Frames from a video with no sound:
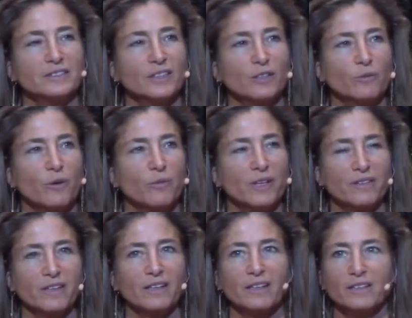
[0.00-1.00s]
you know, what we
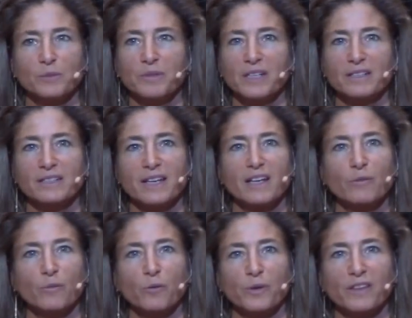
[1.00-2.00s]
think is being said
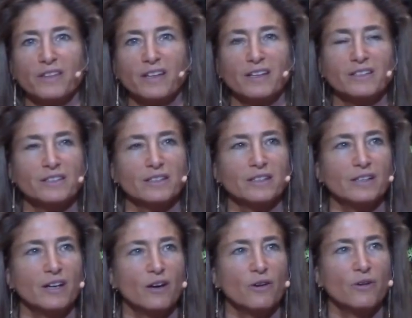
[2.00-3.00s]
and where we think it's going to
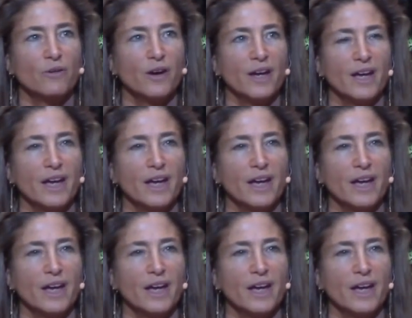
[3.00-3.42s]
go.